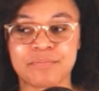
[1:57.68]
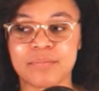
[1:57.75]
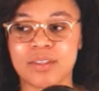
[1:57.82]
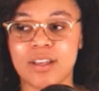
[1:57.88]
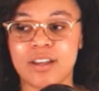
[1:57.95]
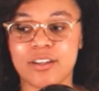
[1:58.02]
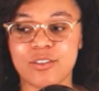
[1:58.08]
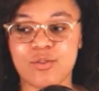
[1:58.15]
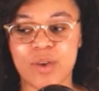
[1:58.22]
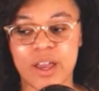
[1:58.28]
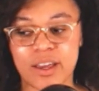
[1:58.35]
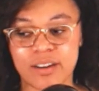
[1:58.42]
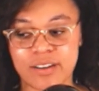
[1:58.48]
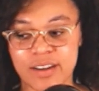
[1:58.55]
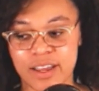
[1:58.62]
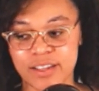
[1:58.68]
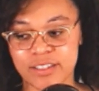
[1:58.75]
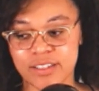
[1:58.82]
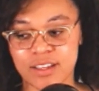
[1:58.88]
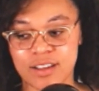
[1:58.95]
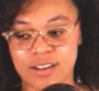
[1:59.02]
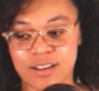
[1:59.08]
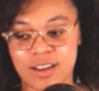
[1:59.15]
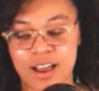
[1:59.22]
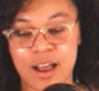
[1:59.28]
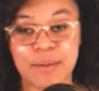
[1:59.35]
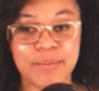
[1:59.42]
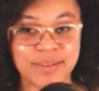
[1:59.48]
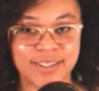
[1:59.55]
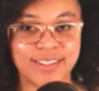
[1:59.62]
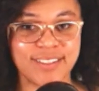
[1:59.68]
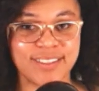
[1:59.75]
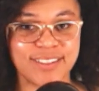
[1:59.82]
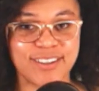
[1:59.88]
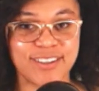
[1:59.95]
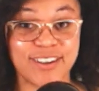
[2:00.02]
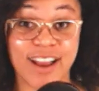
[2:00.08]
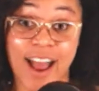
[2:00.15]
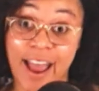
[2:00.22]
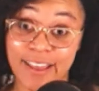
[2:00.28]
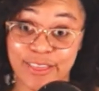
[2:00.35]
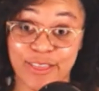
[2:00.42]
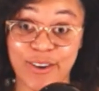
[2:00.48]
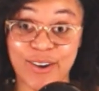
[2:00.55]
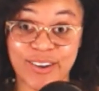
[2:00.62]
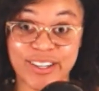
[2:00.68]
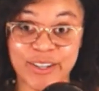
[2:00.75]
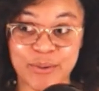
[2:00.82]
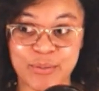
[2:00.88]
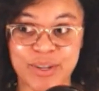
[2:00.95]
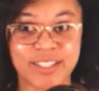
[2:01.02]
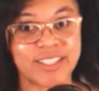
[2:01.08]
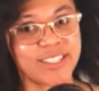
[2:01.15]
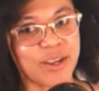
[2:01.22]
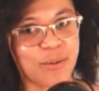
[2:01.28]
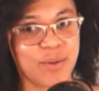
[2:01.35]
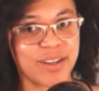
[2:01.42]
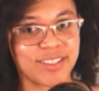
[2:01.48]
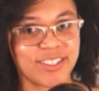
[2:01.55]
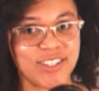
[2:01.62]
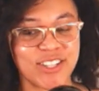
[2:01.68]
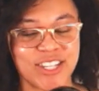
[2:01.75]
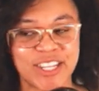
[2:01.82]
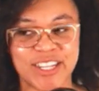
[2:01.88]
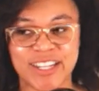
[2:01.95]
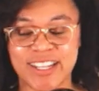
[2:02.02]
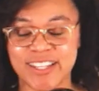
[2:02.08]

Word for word: Uh you had a nice uh comedy in there, I thought. Anyway, that's how I took it.